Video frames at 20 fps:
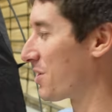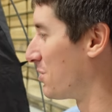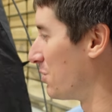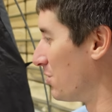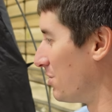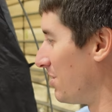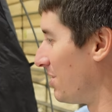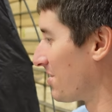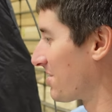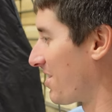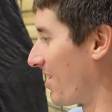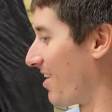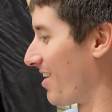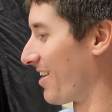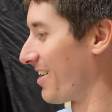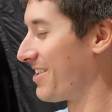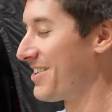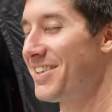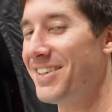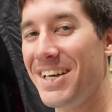a cool old
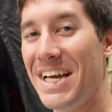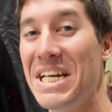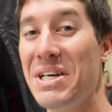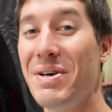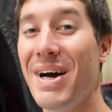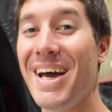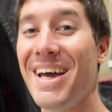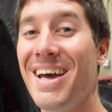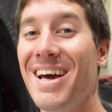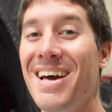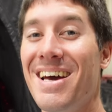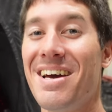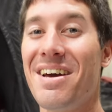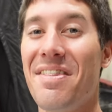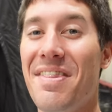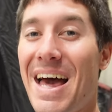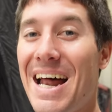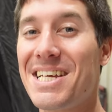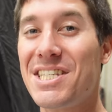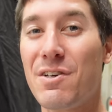car. Anyway,
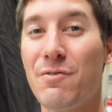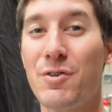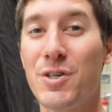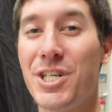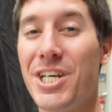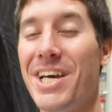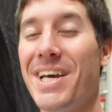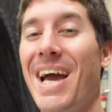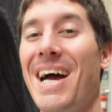that is it for today,